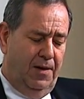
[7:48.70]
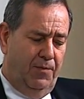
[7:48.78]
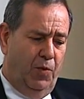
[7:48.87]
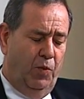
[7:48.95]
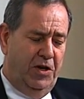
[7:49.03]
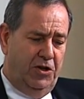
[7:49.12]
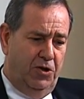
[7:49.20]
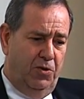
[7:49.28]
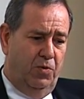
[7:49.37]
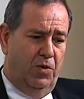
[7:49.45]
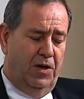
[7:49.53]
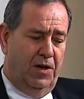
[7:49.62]

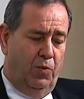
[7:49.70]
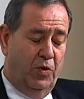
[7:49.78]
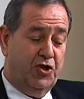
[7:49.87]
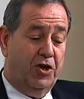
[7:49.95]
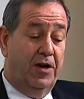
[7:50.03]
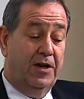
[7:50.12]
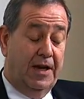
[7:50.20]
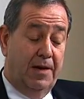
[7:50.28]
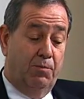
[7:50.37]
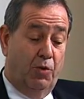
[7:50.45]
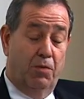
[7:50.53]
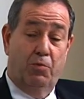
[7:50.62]
We're starting to get
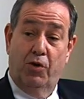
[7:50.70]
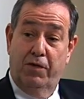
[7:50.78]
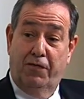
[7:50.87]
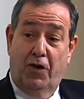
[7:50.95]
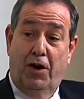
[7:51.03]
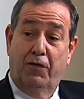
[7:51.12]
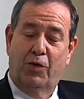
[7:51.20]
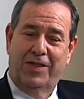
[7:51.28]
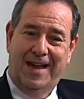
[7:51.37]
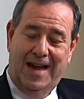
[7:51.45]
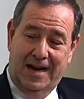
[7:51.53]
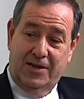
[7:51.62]
more and more involved with
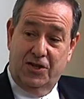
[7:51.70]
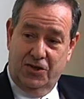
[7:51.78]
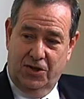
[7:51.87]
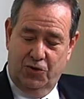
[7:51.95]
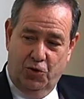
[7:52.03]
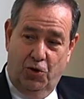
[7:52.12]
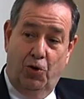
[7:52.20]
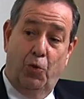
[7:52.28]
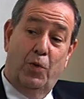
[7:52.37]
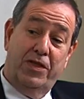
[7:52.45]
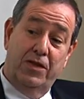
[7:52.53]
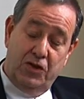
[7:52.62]
access control
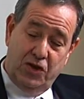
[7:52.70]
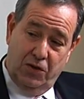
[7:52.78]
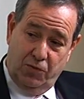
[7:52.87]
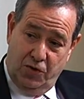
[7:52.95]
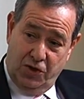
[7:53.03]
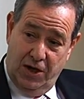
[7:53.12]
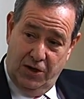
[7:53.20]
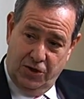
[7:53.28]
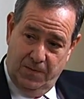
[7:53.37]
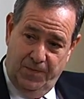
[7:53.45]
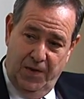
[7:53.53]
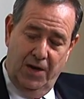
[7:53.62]
within the central
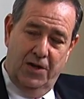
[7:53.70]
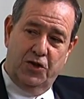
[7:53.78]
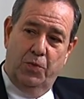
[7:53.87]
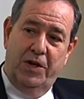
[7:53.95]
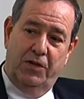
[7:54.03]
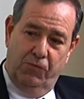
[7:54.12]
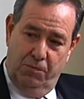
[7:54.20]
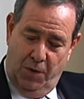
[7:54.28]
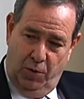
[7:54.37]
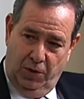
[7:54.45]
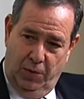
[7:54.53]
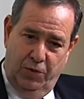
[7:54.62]
station. So we can
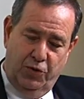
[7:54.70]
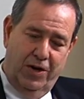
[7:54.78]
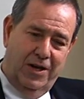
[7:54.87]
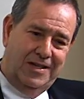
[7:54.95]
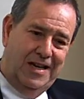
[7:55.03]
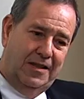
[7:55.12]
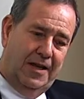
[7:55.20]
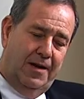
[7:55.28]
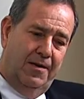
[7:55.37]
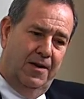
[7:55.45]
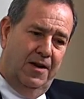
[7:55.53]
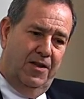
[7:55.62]
remotely, we're trying to take
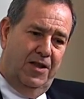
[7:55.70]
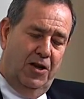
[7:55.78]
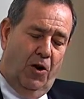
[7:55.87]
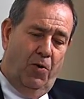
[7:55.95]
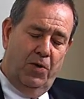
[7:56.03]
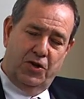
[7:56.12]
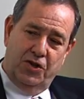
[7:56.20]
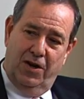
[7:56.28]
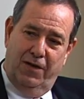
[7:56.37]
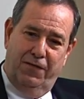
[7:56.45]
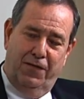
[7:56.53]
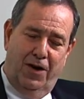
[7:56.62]
the onus
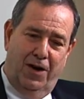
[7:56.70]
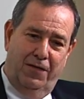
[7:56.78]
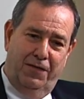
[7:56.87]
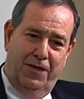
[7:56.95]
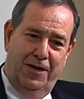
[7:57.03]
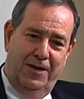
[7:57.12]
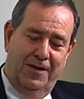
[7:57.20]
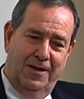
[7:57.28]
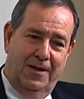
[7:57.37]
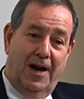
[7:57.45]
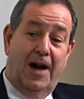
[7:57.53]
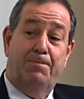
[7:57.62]
of the
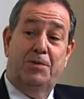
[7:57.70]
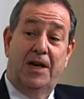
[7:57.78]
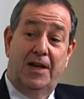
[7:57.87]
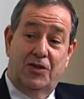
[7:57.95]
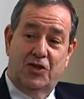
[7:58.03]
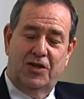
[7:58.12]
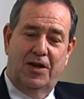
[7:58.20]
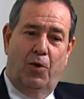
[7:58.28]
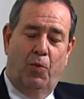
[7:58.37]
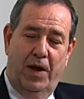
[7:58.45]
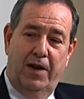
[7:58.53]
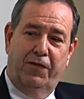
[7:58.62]
updates
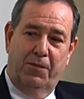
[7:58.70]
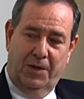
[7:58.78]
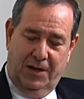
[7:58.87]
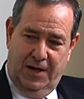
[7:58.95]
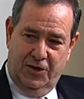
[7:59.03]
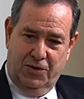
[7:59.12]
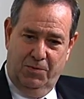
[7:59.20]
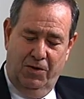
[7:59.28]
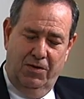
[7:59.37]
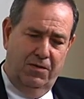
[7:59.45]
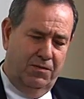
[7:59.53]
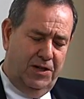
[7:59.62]
away from the customer,
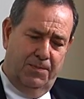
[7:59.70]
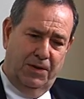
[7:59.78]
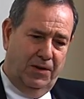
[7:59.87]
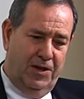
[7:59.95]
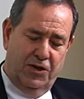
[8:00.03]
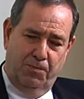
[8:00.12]
and typically it's a